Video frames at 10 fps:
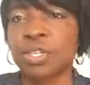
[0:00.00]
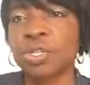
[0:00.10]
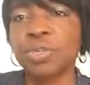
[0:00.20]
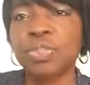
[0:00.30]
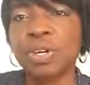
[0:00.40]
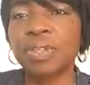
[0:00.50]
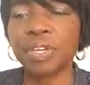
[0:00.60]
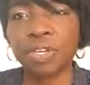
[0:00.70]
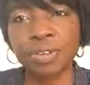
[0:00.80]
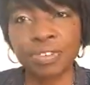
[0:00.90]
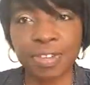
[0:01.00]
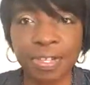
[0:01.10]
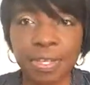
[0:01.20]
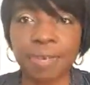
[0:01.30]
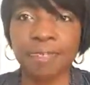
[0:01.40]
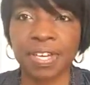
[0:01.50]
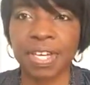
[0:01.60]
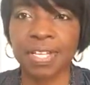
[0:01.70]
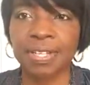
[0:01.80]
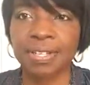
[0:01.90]
Do you know that you're
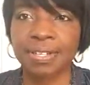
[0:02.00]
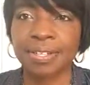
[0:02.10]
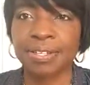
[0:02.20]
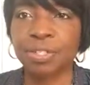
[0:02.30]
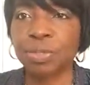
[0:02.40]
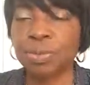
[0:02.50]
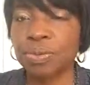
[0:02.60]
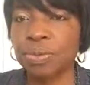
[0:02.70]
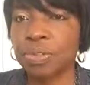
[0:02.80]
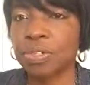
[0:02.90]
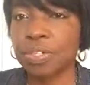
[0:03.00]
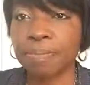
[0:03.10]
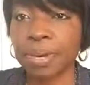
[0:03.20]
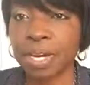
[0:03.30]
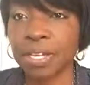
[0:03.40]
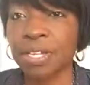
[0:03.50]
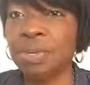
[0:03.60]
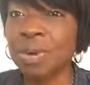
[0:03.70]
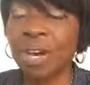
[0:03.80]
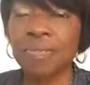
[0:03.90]
significant to somebody?
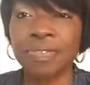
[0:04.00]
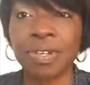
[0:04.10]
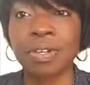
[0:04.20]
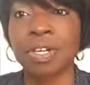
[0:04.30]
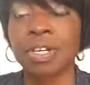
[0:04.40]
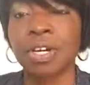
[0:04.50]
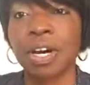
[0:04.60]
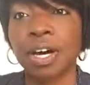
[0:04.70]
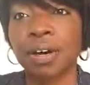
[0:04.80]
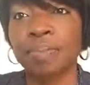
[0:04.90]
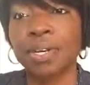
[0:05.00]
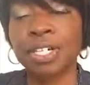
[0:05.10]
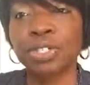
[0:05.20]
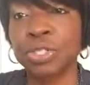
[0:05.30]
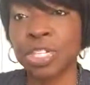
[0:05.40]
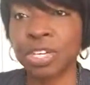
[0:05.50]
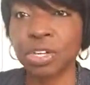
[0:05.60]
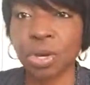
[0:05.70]
You have to understand